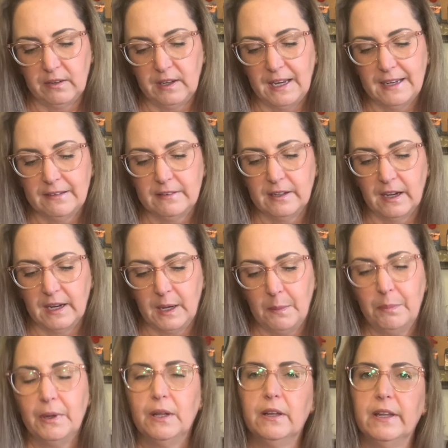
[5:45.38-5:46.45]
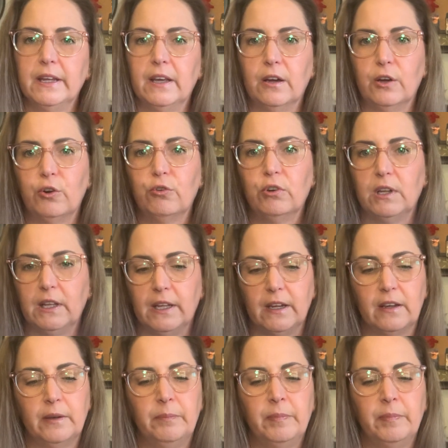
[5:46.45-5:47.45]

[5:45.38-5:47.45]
anti-pilling acrylic.